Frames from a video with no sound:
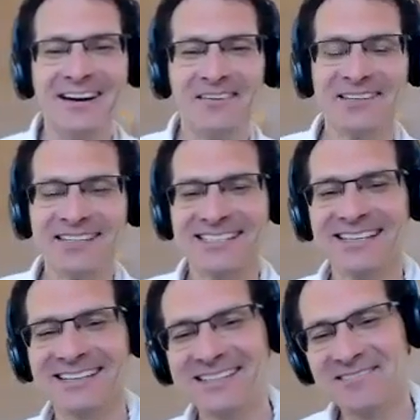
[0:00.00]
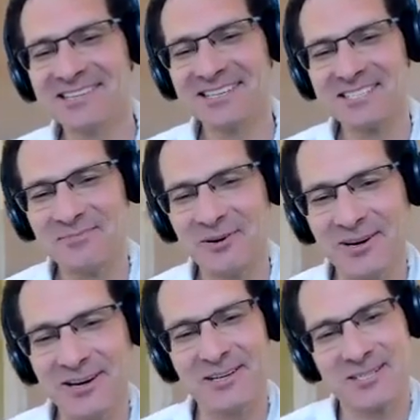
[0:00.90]
Well, let's see. I didn't realize the
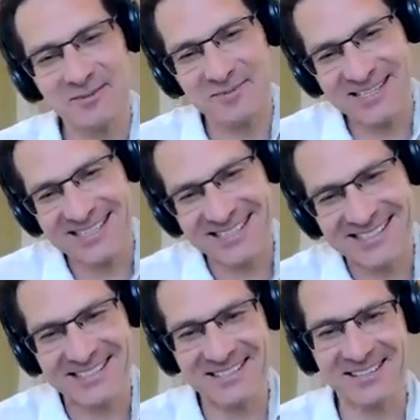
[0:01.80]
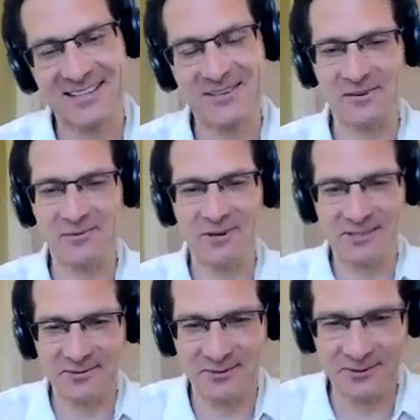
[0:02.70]
podcast would be such a
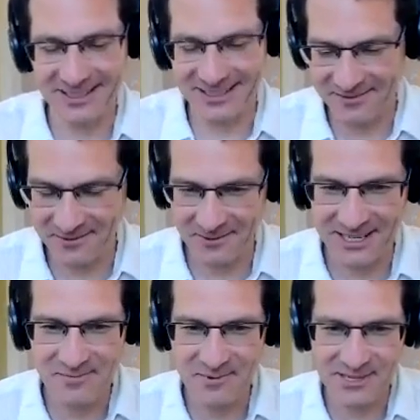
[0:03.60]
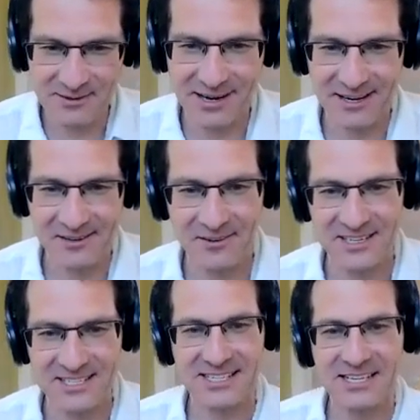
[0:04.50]
wonderful kind of way of bringing you out of
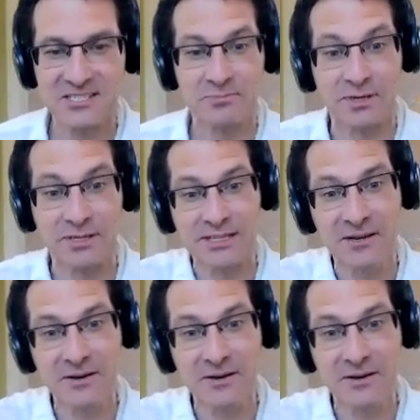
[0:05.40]
isolation. But, you know,